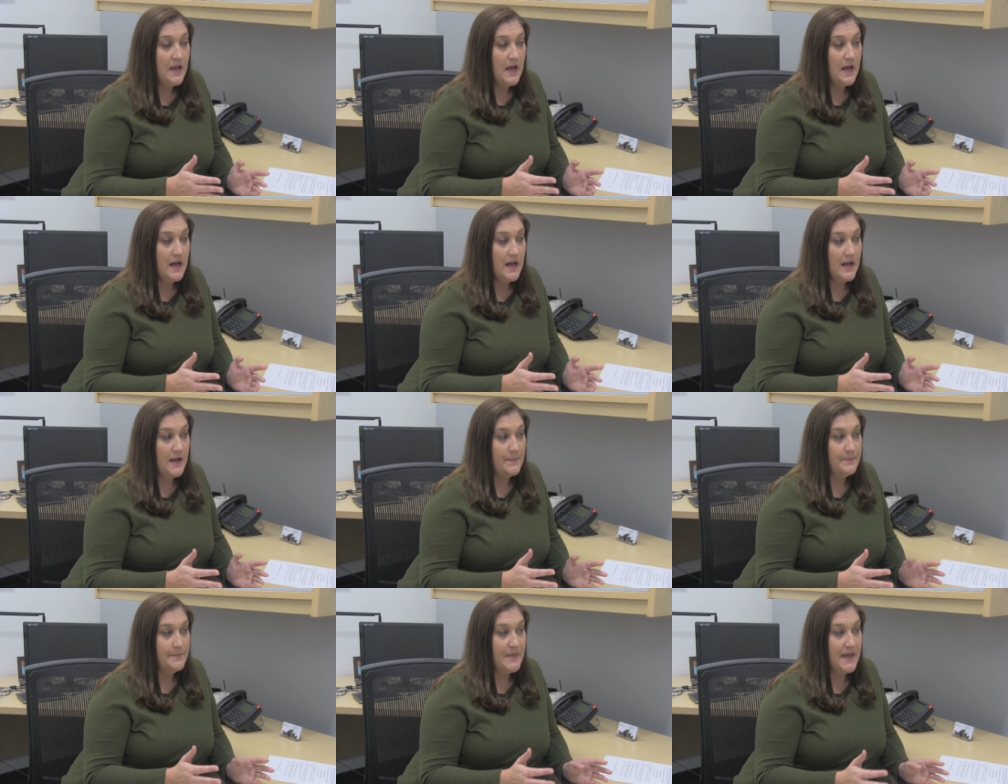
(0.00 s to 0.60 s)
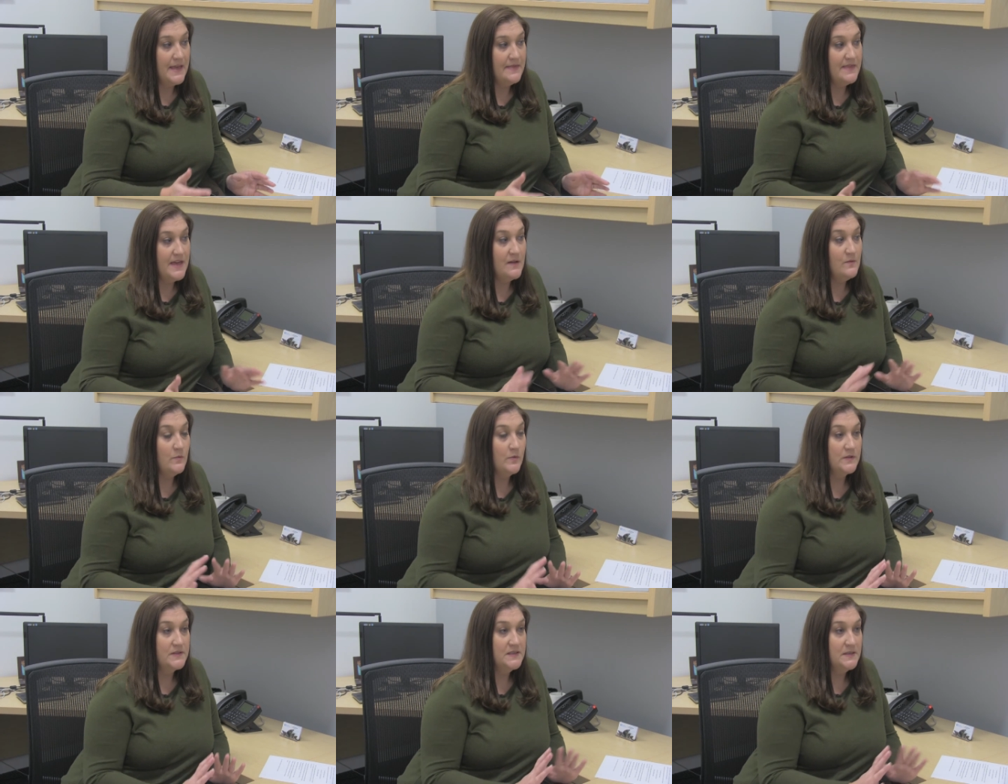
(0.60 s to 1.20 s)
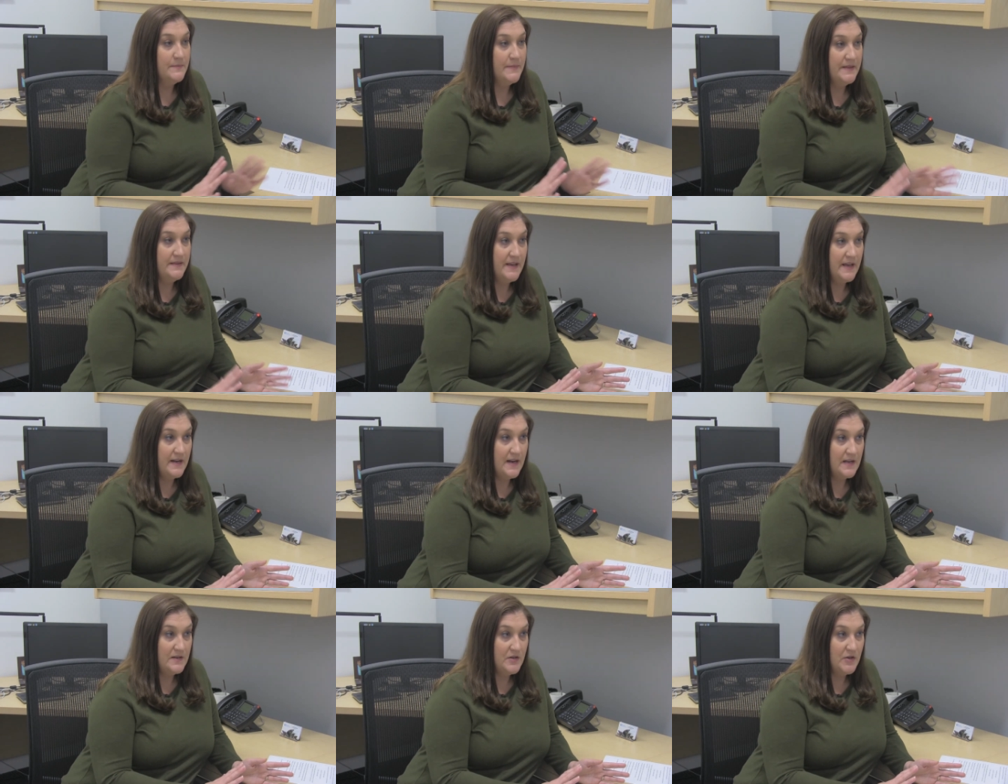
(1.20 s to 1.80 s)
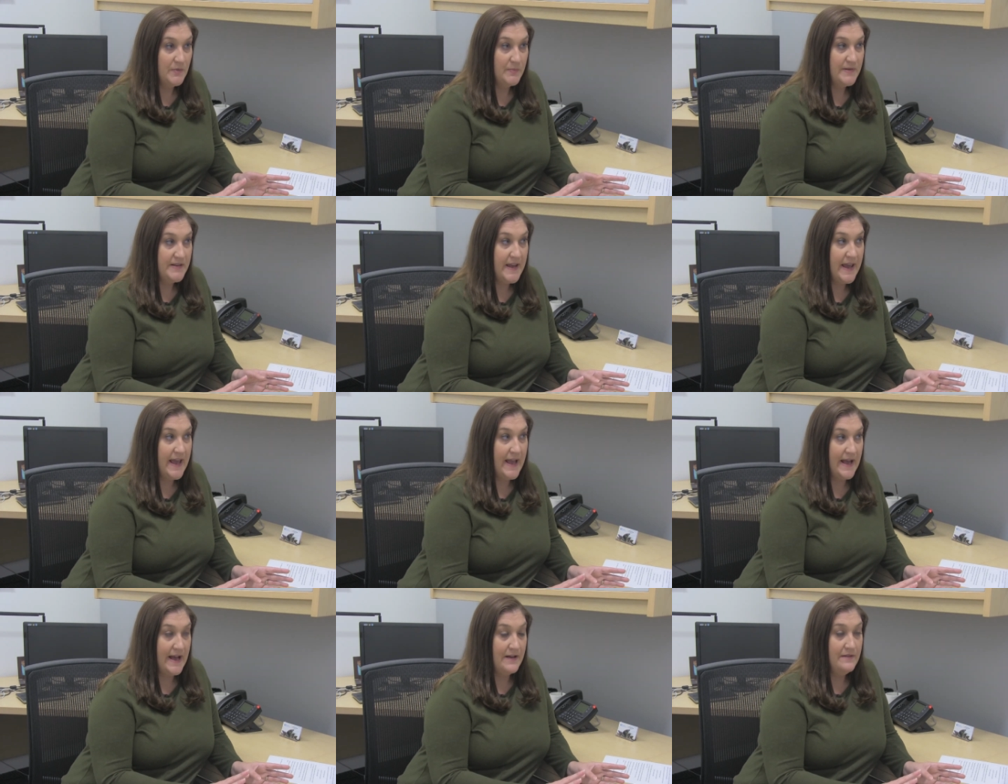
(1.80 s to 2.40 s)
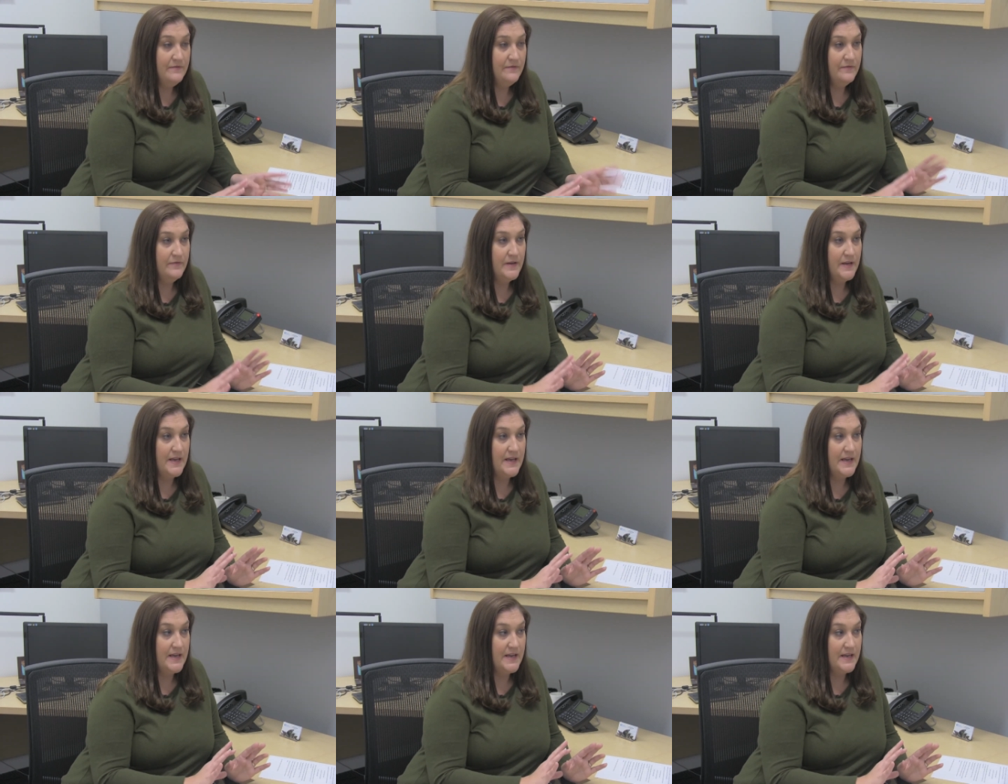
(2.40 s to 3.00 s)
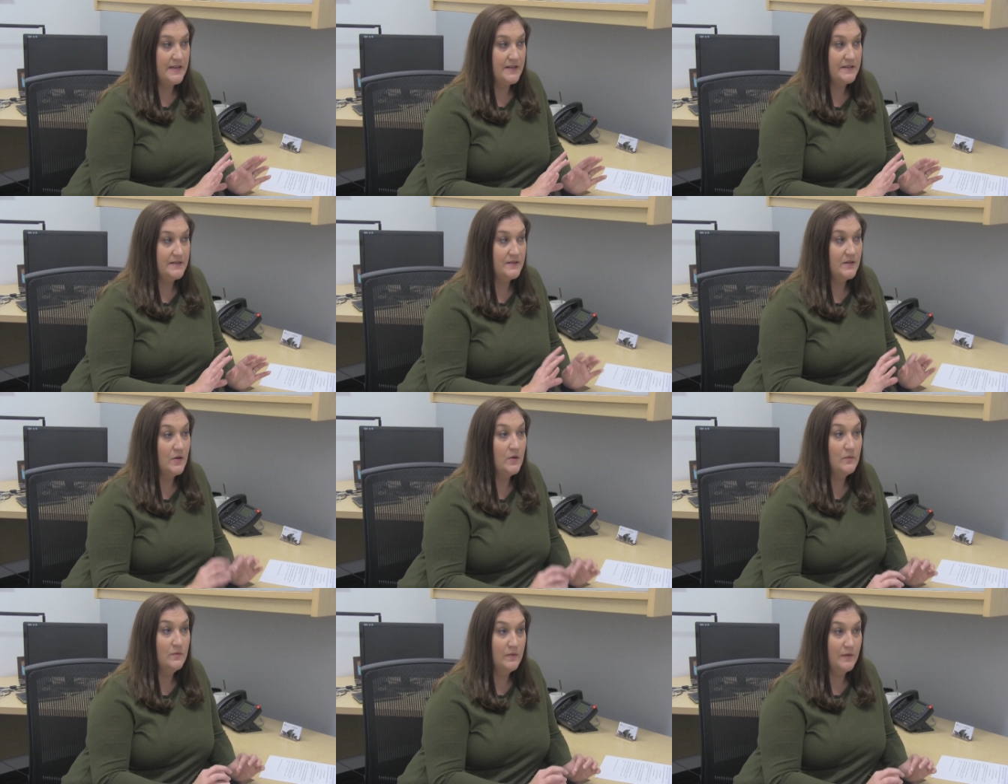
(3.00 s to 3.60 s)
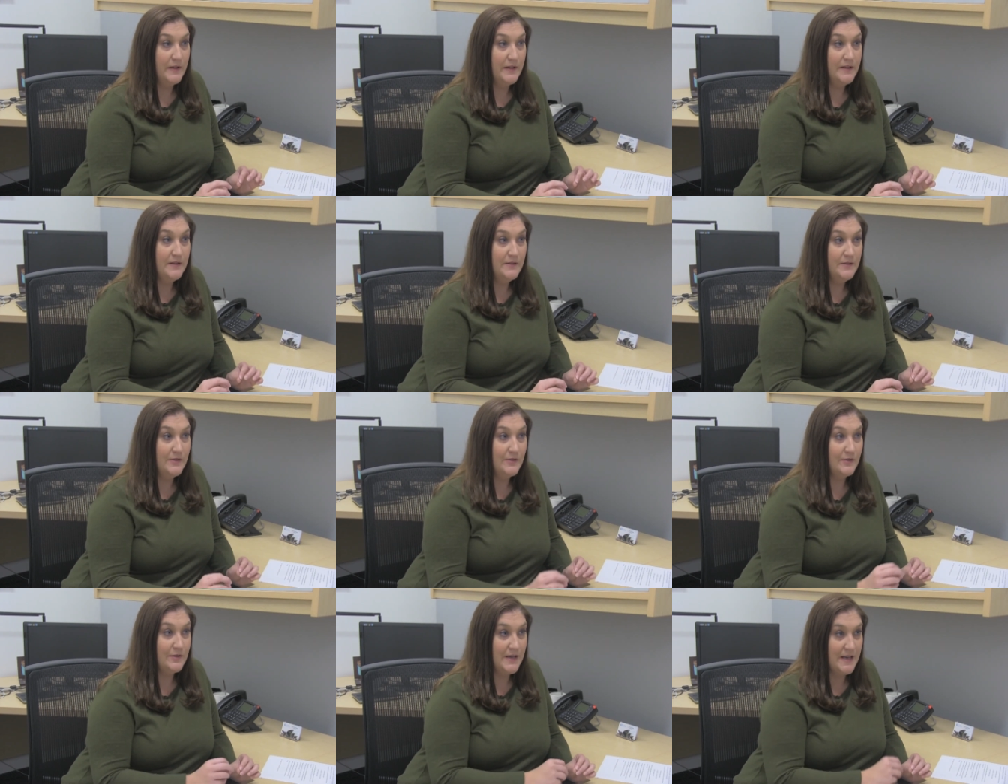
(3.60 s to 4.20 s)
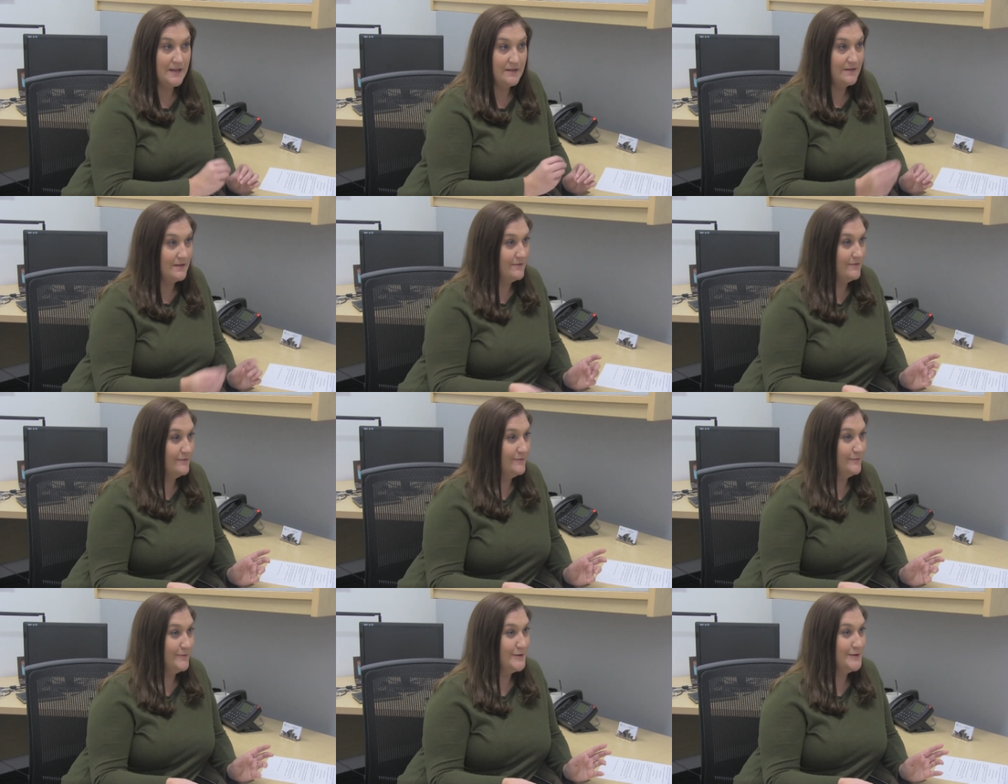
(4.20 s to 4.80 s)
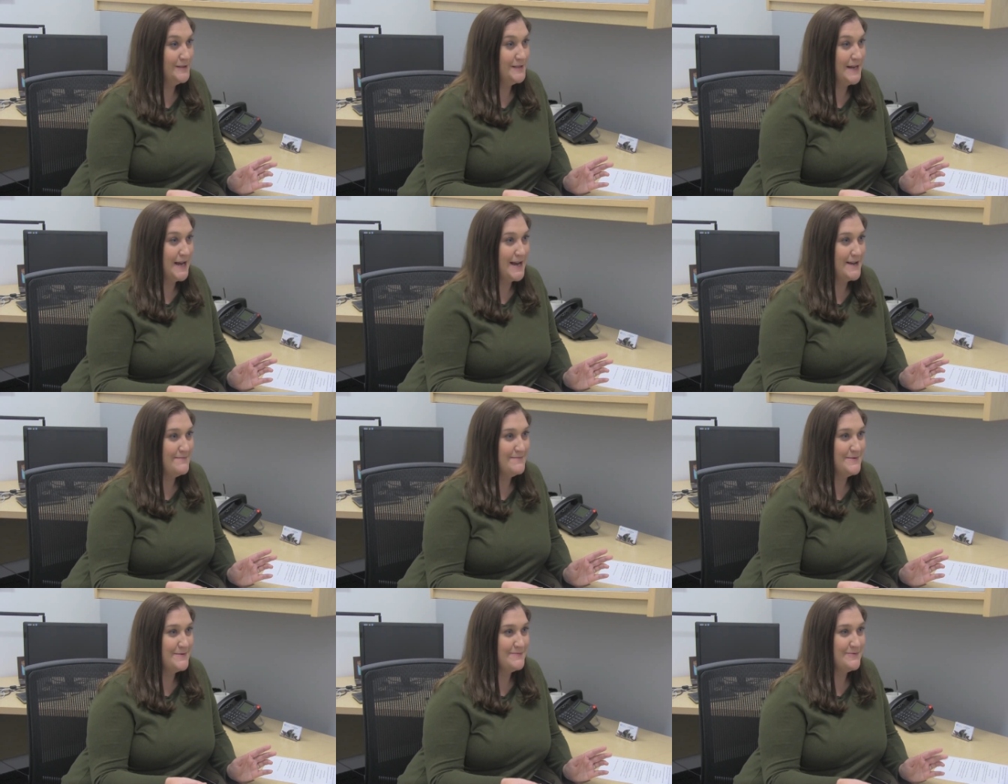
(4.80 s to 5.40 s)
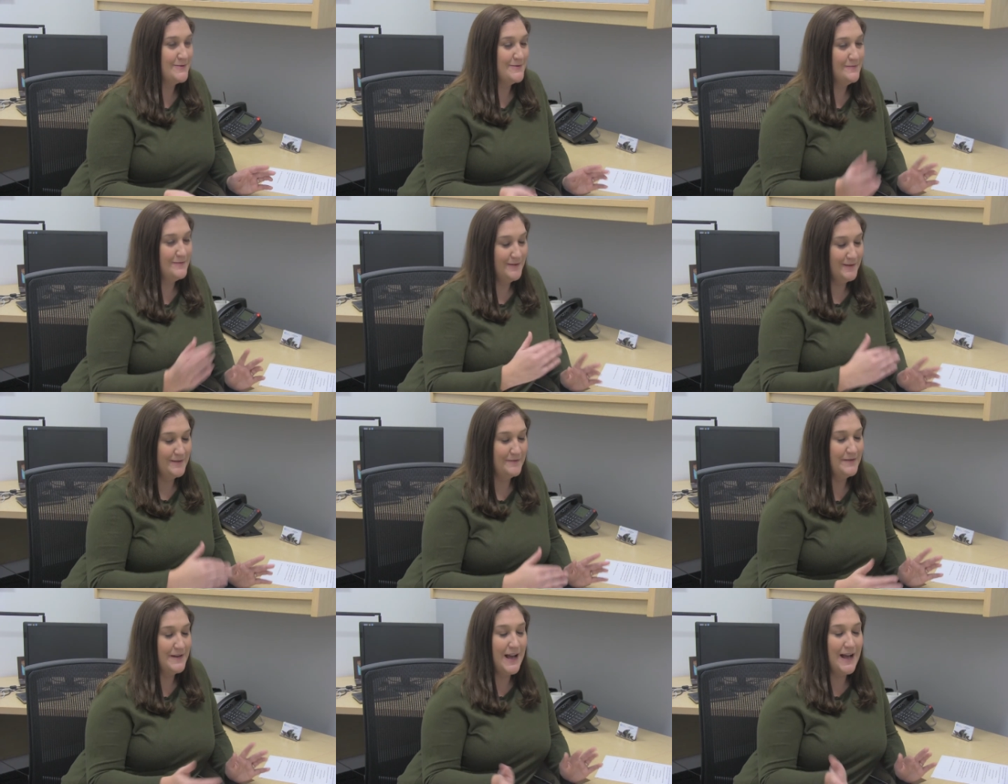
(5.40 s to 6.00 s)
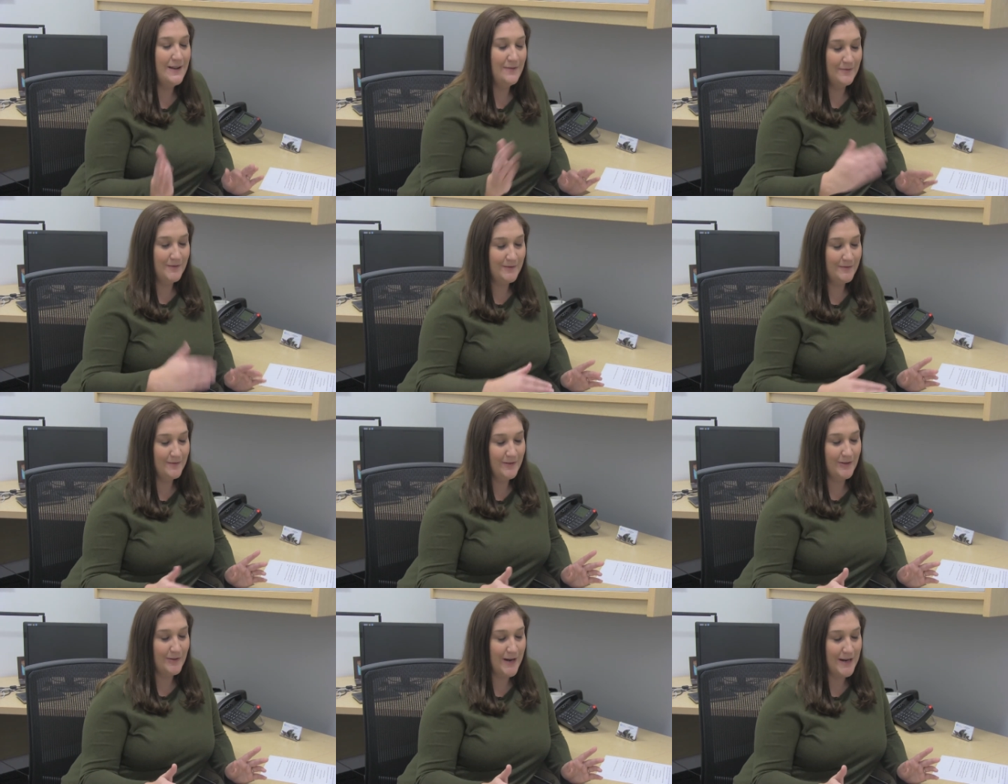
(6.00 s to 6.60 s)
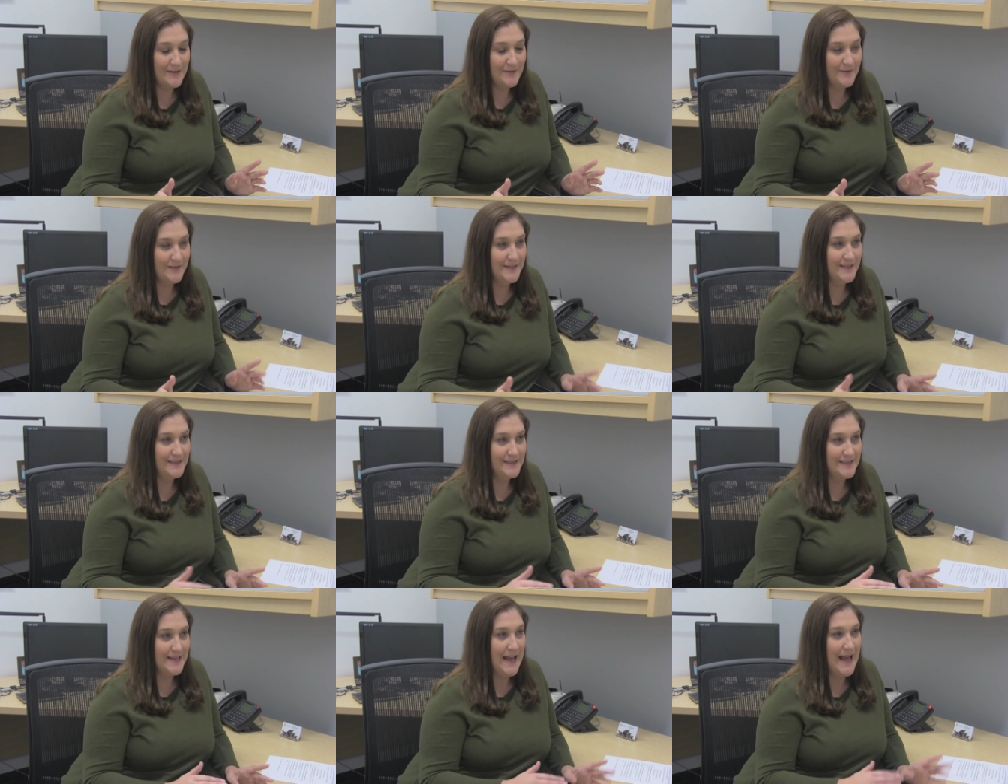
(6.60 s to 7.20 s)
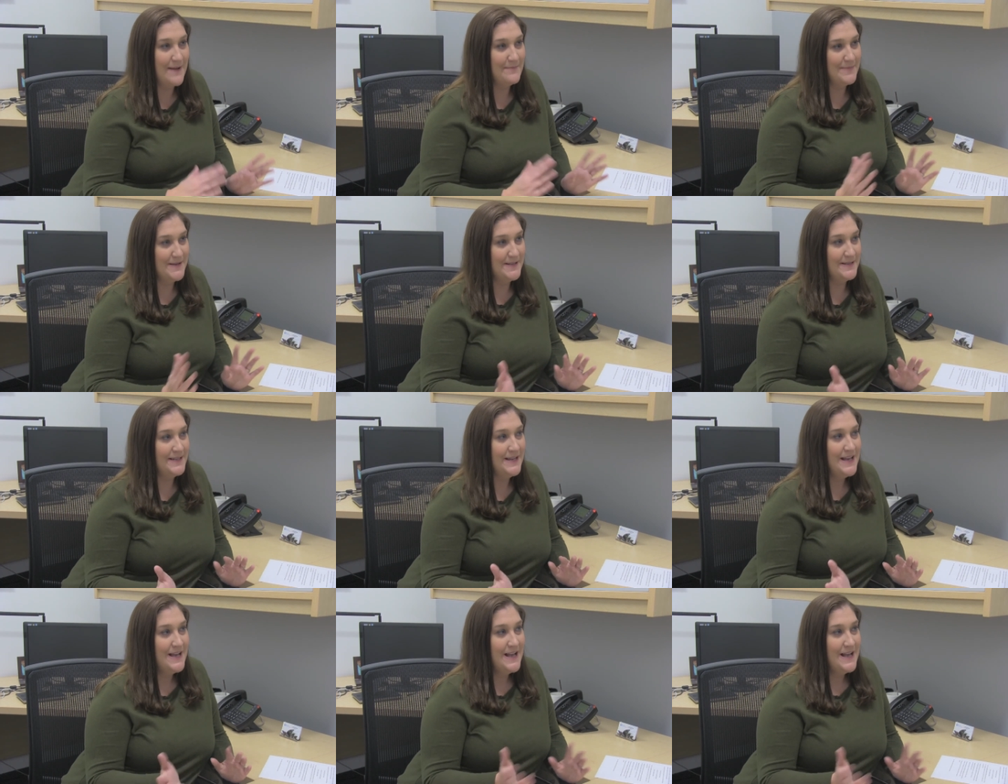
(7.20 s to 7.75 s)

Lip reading: And then we'll submit that on your behalf, and hopefully you'll get first time approval. If not, we'll correct what needs to happen